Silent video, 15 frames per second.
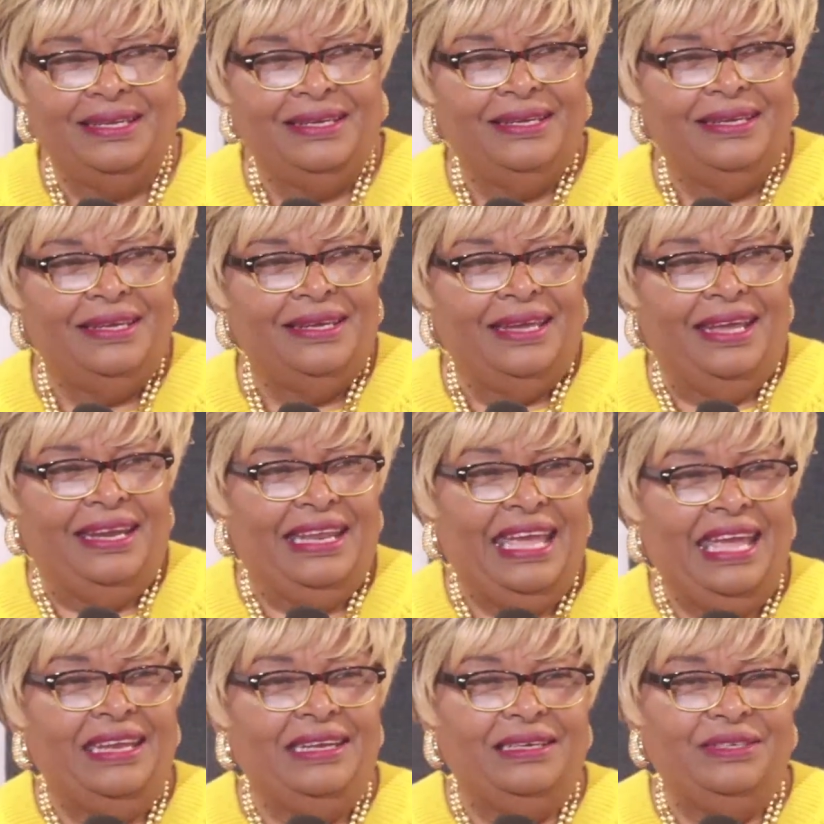And they
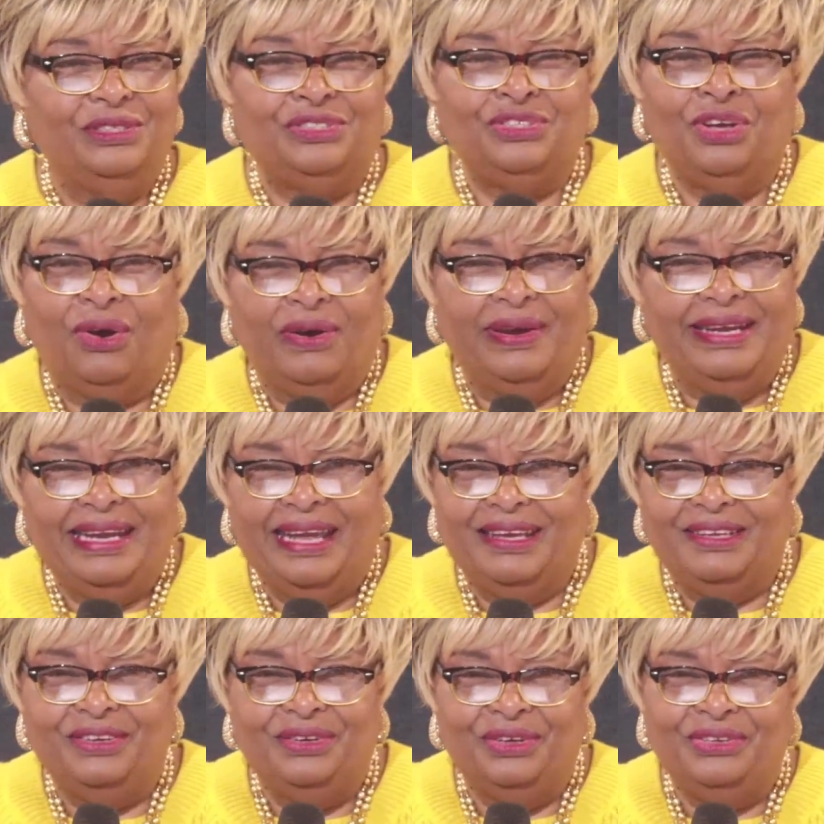had the little toy in there. You
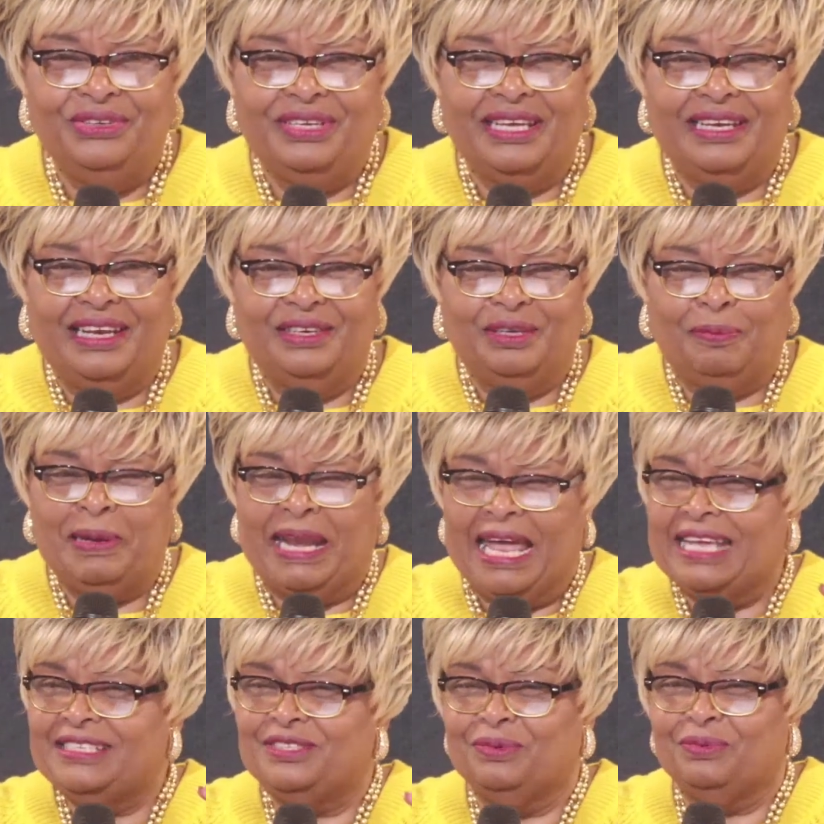know, you get that little
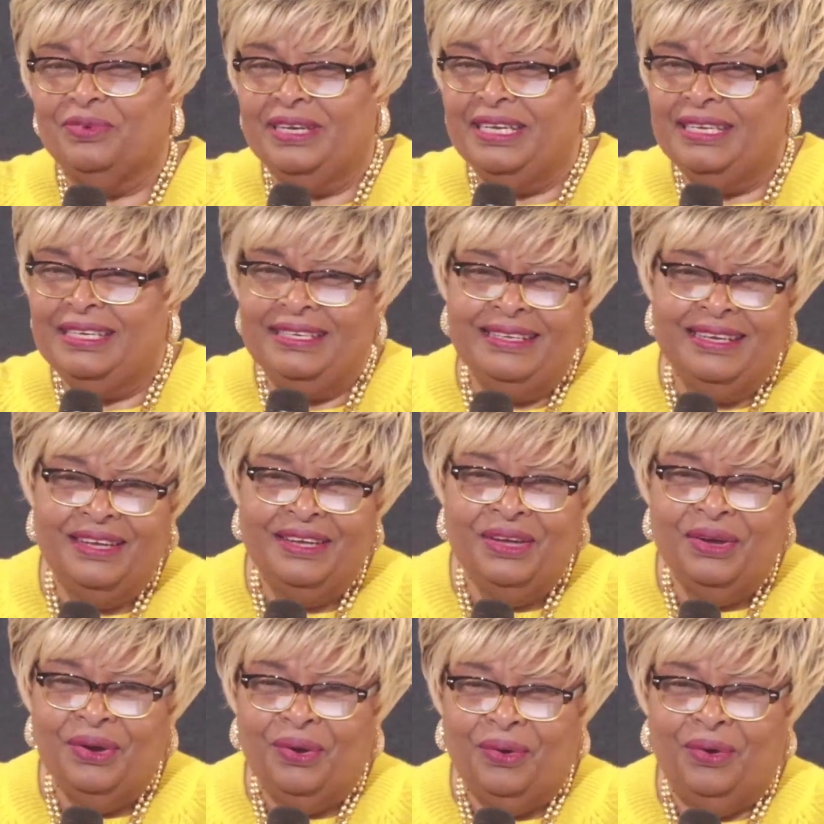plastic ring
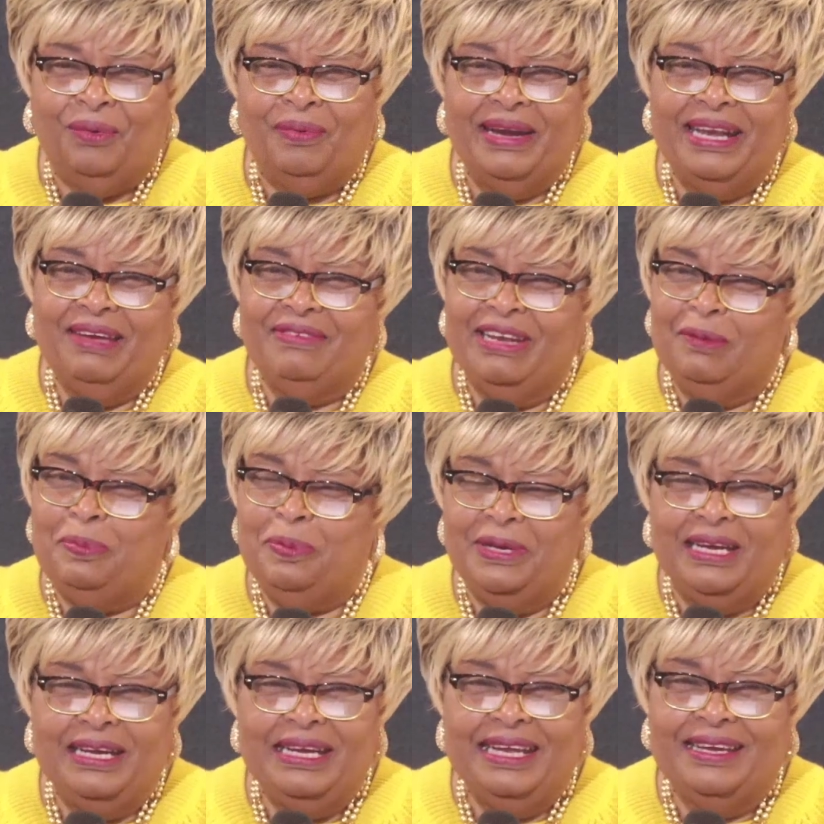or whatever they put in
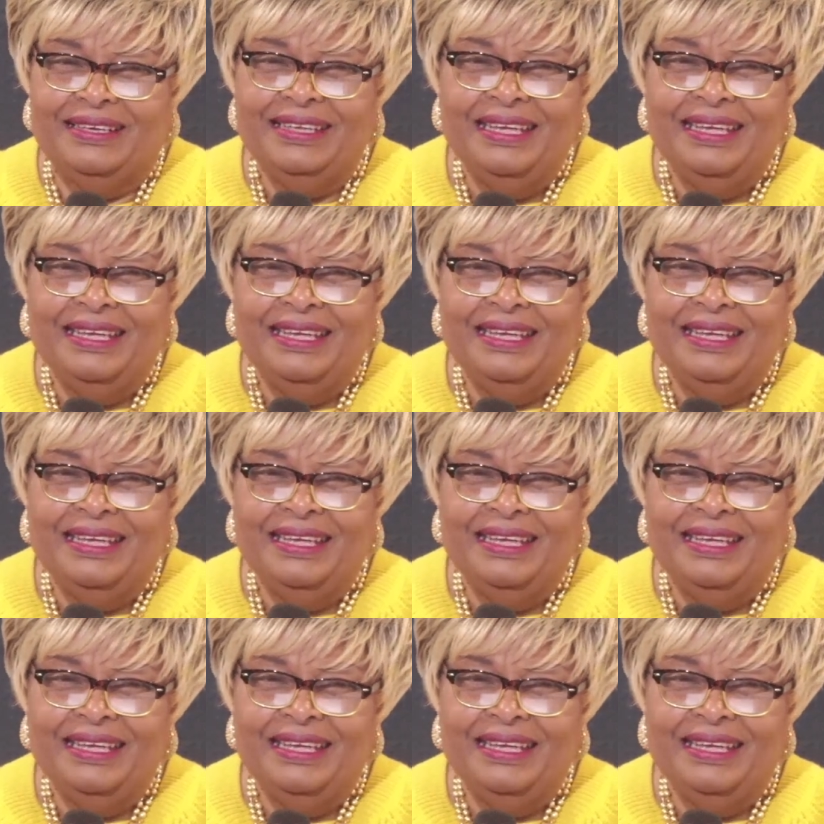there.